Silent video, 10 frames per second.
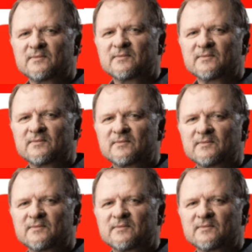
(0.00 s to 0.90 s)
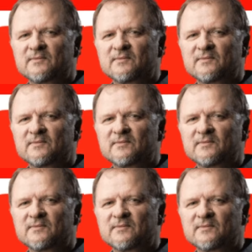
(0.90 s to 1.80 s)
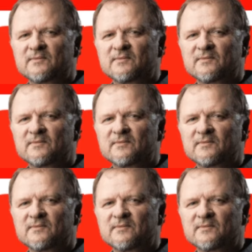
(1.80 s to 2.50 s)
This person isn't speaking.